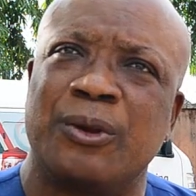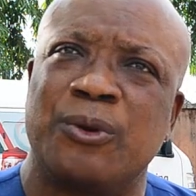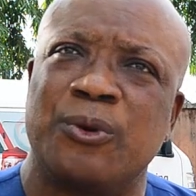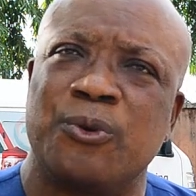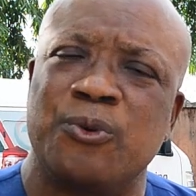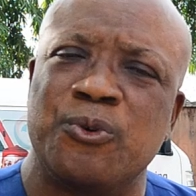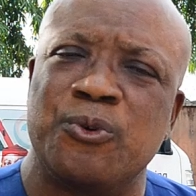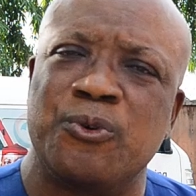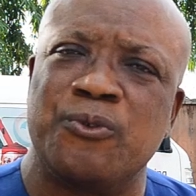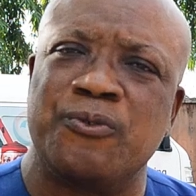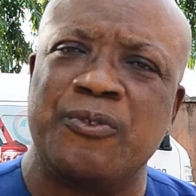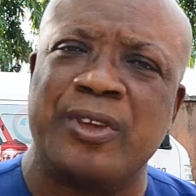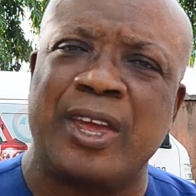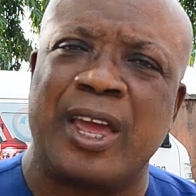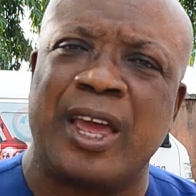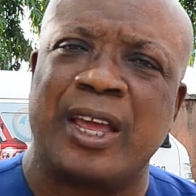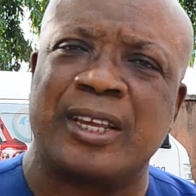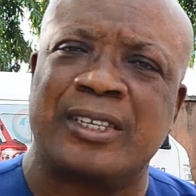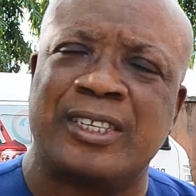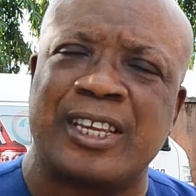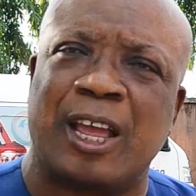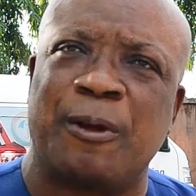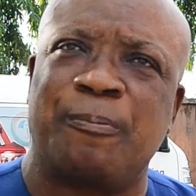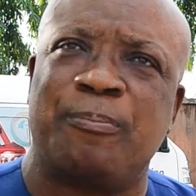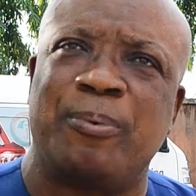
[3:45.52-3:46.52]
Uwe,
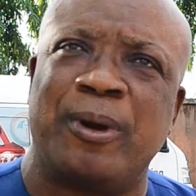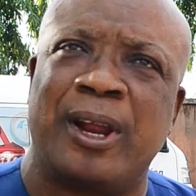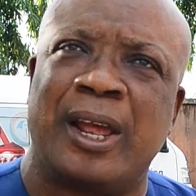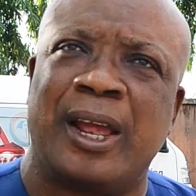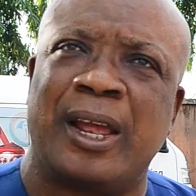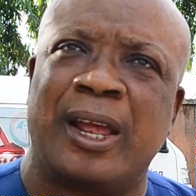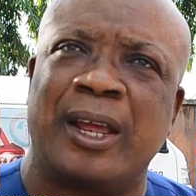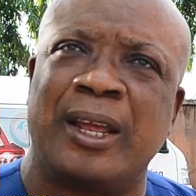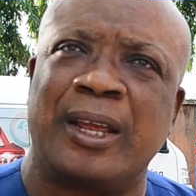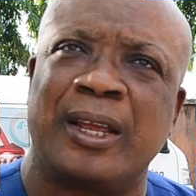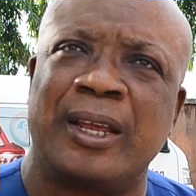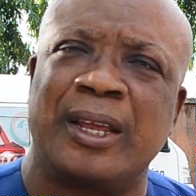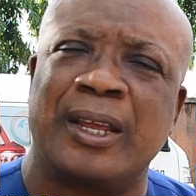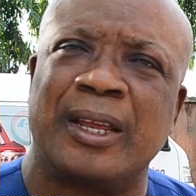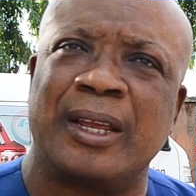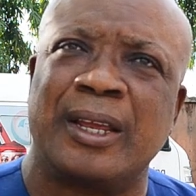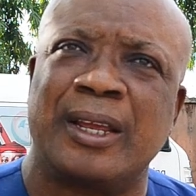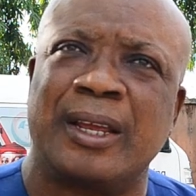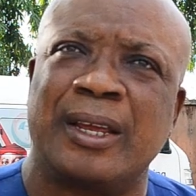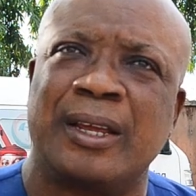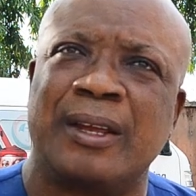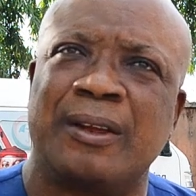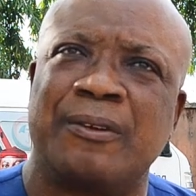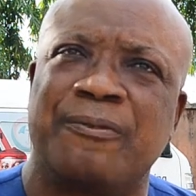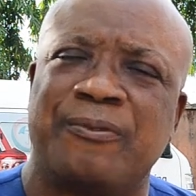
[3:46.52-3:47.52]
Saple
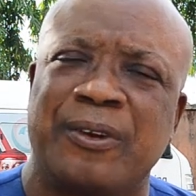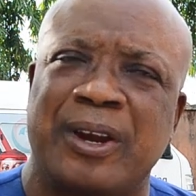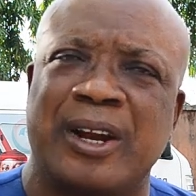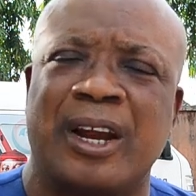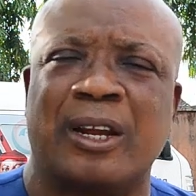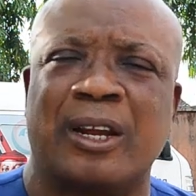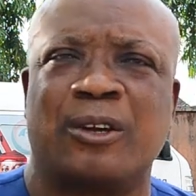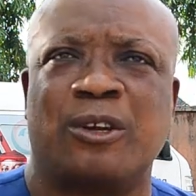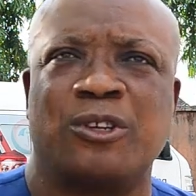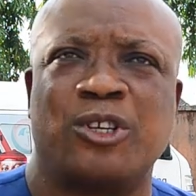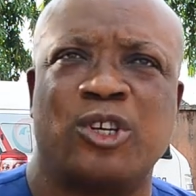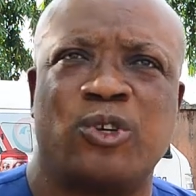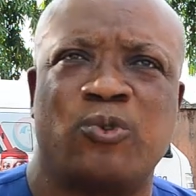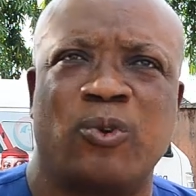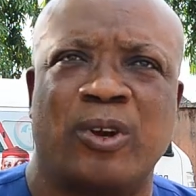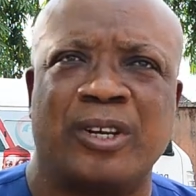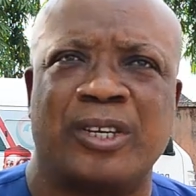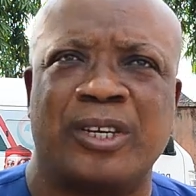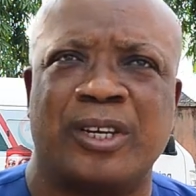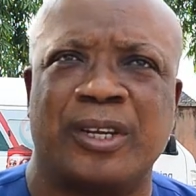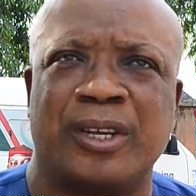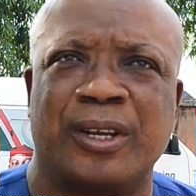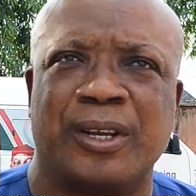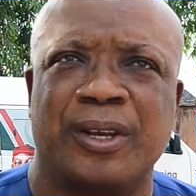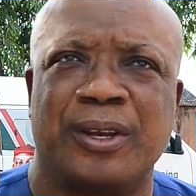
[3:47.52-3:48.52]
federal
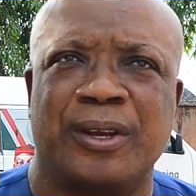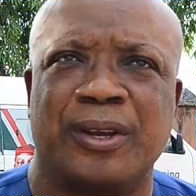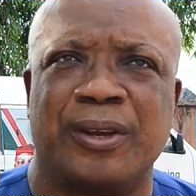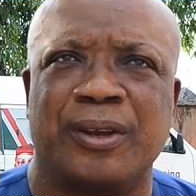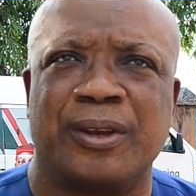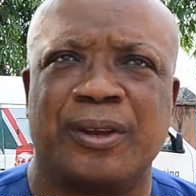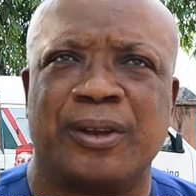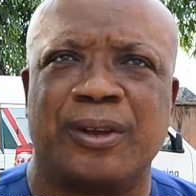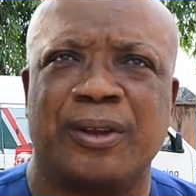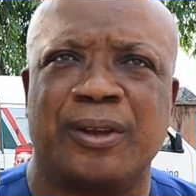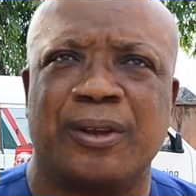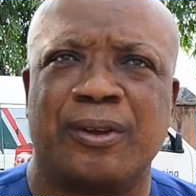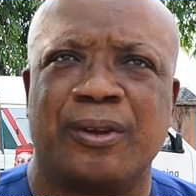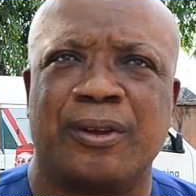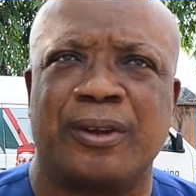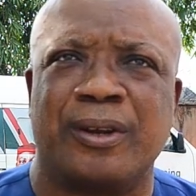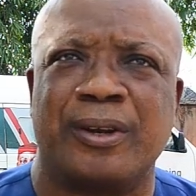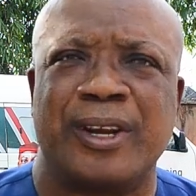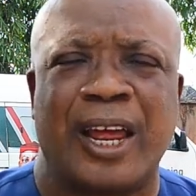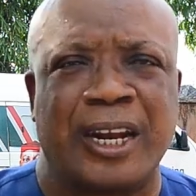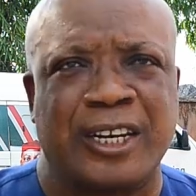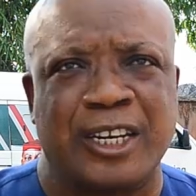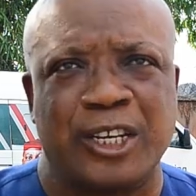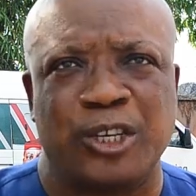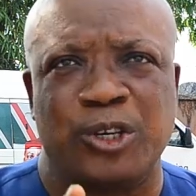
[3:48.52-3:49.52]
constituency.
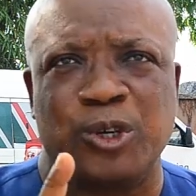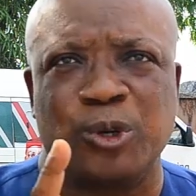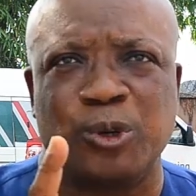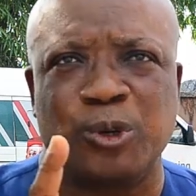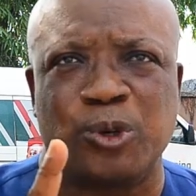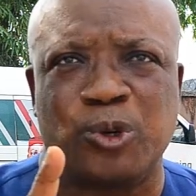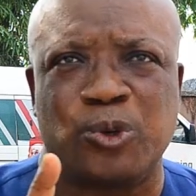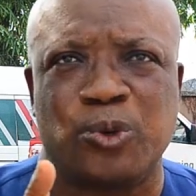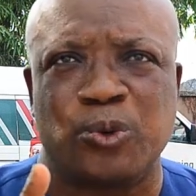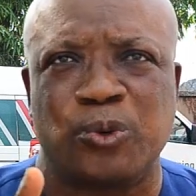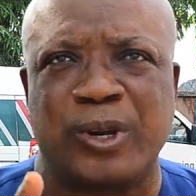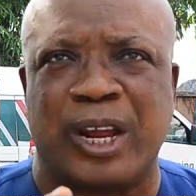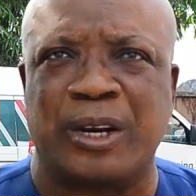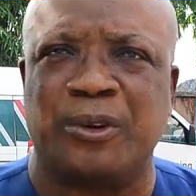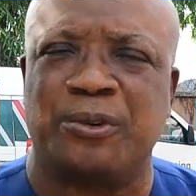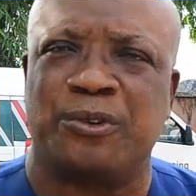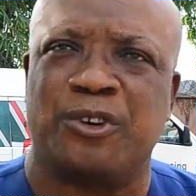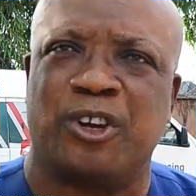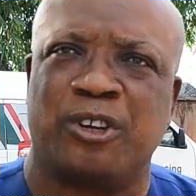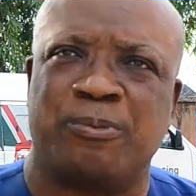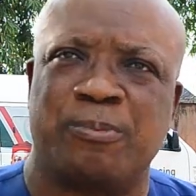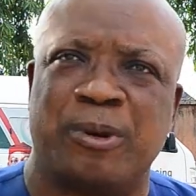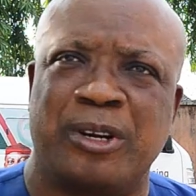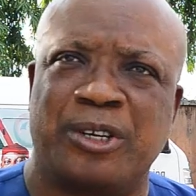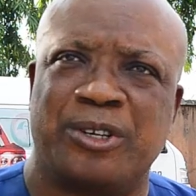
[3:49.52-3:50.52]
That is Yosu that you
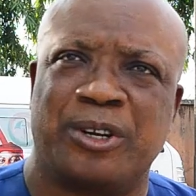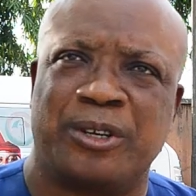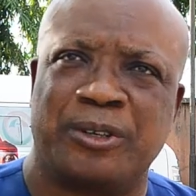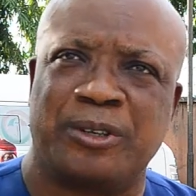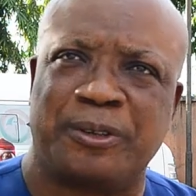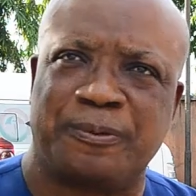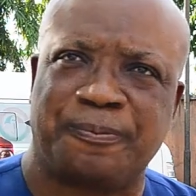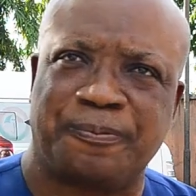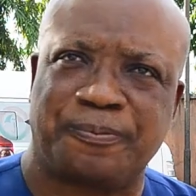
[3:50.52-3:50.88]
just mentioned.